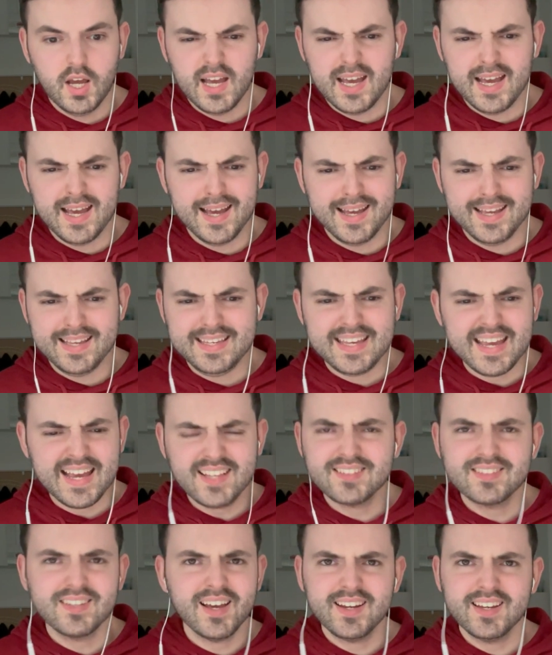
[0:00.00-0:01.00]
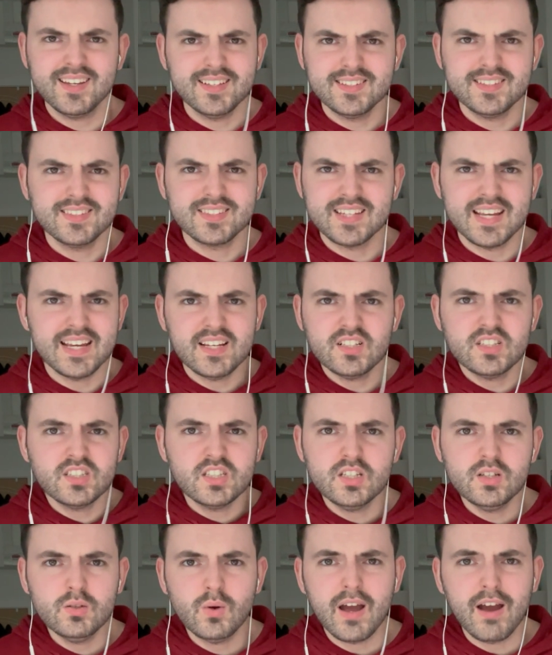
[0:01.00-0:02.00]
Yes, I Can Sing
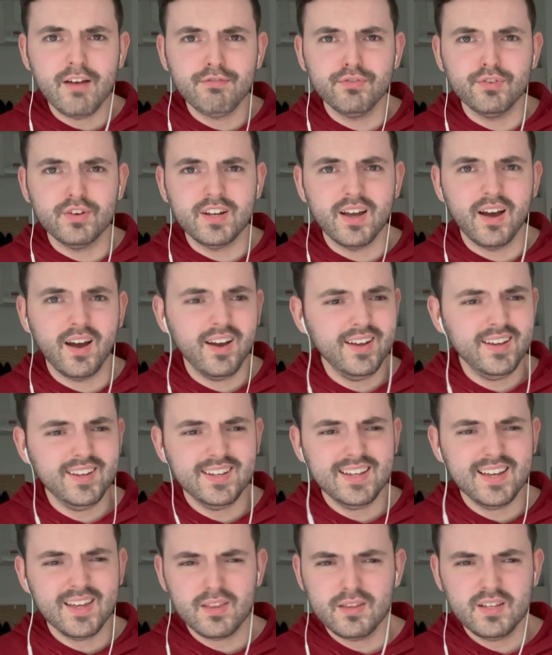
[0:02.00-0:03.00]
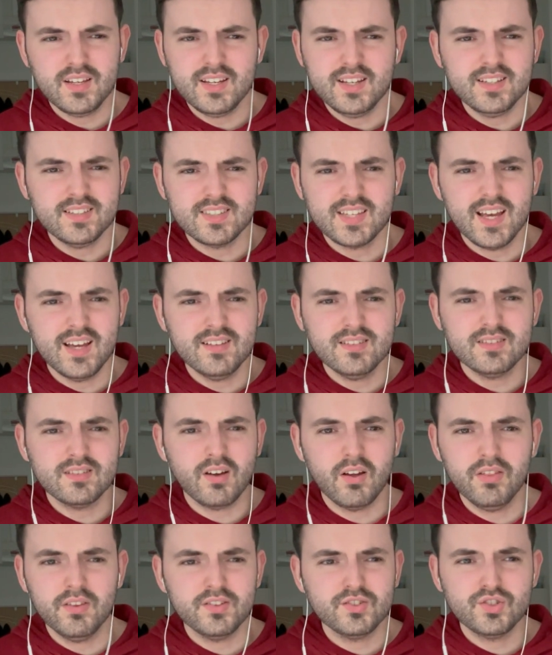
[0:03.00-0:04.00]
to You Every Night, I think he says
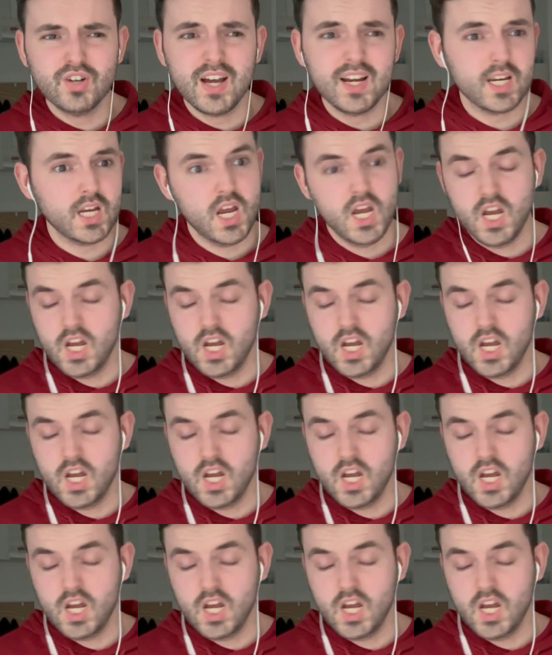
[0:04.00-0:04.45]
on the track.